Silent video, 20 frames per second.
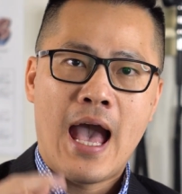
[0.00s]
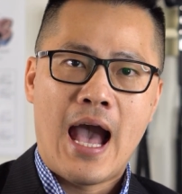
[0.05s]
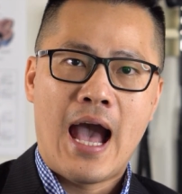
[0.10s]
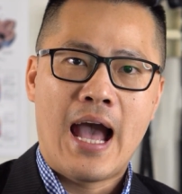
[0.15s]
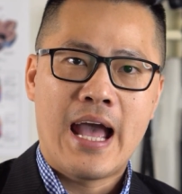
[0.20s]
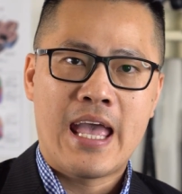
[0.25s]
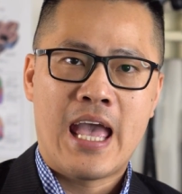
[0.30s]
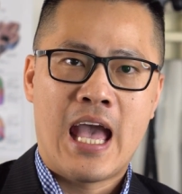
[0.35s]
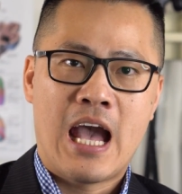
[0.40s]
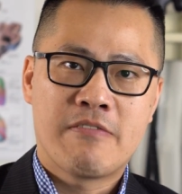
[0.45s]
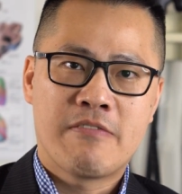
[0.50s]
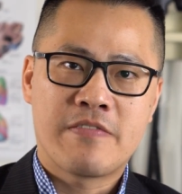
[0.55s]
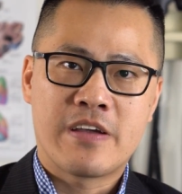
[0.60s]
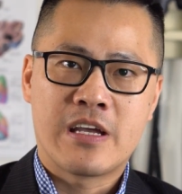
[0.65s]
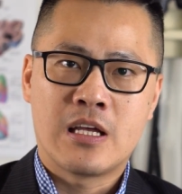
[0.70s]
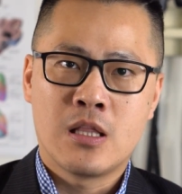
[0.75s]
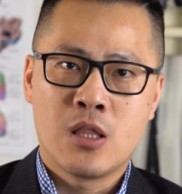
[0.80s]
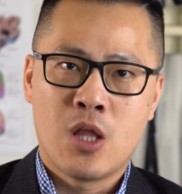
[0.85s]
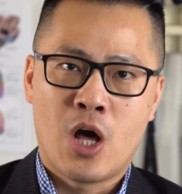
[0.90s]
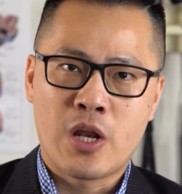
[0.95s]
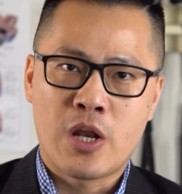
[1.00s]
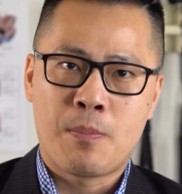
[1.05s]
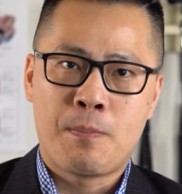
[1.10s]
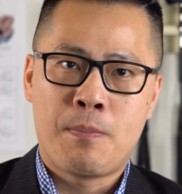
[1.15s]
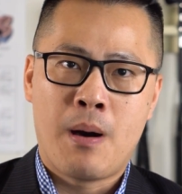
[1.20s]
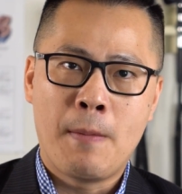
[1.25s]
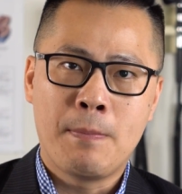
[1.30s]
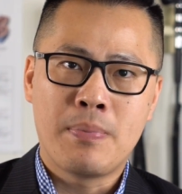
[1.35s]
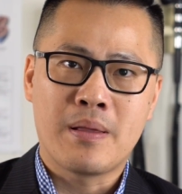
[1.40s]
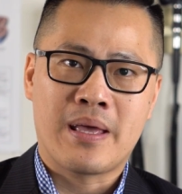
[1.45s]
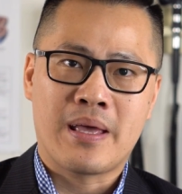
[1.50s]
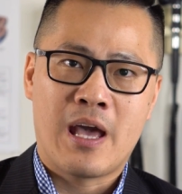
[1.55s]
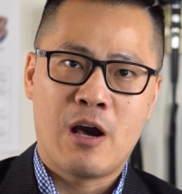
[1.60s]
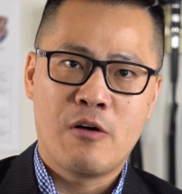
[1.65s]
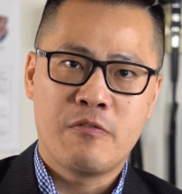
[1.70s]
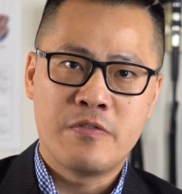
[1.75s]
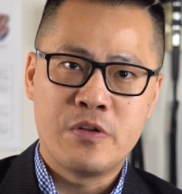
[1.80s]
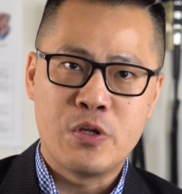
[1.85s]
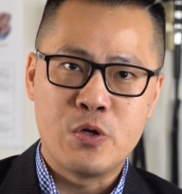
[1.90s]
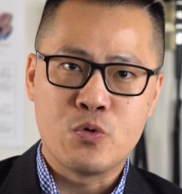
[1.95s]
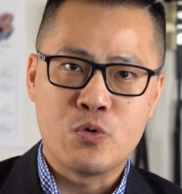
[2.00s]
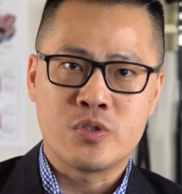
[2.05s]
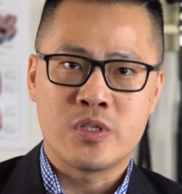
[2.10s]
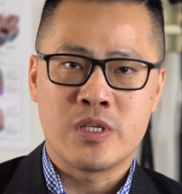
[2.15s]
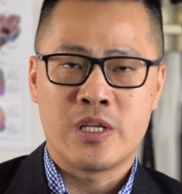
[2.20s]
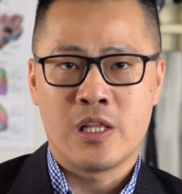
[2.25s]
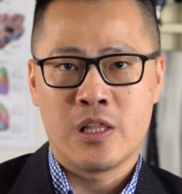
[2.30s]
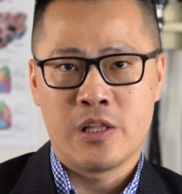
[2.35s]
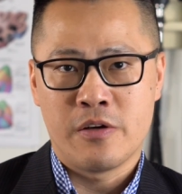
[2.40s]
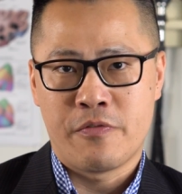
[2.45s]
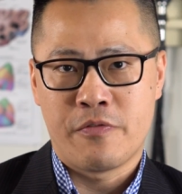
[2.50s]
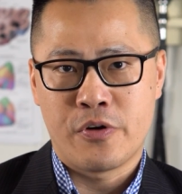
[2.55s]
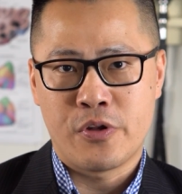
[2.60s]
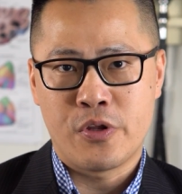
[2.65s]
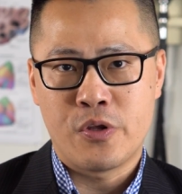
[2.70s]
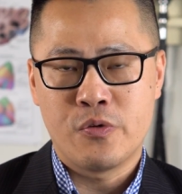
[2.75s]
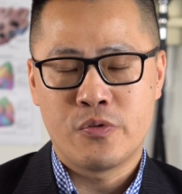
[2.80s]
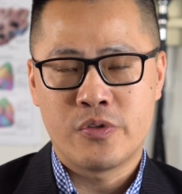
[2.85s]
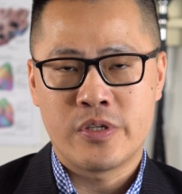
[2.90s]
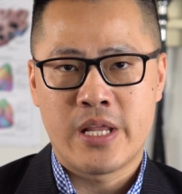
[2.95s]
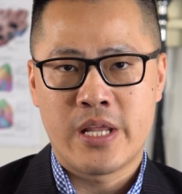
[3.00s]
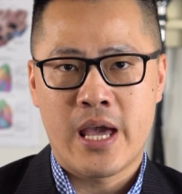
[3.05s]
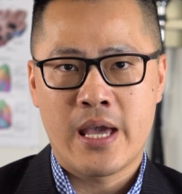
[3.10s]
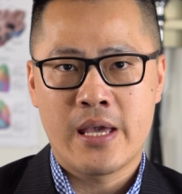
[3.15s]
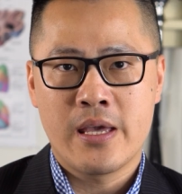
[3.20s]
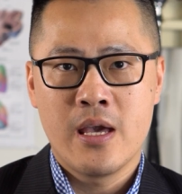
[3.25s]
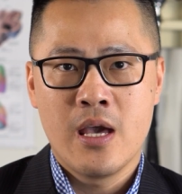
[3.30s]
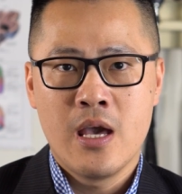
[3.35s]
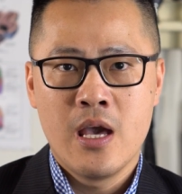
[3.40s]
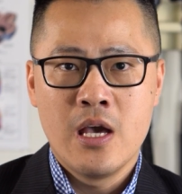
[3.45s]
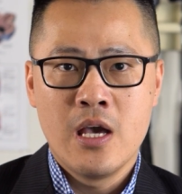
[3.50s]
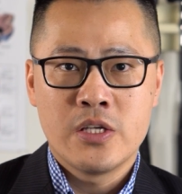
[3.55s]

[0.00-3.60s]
I have a lot of public health news to deliver to you today,